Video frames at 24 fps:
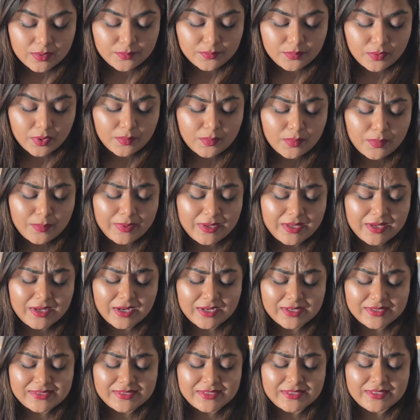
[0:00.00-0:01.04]
probably
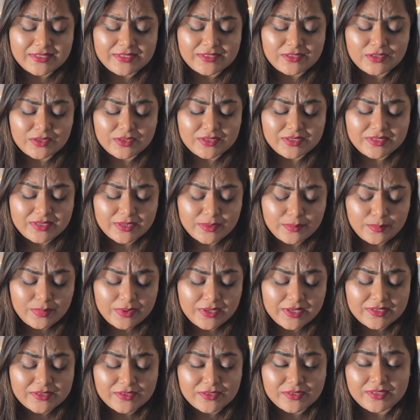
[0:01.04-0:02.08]
cousins or
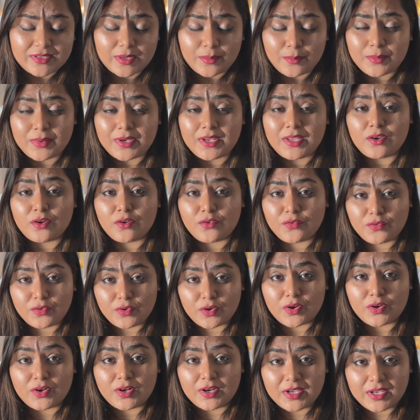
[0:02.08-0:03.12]
siblings or somebody of
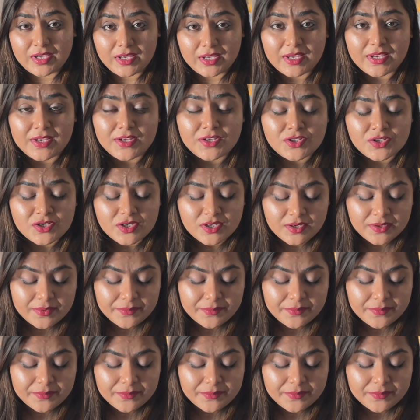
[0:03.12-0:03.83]
your age.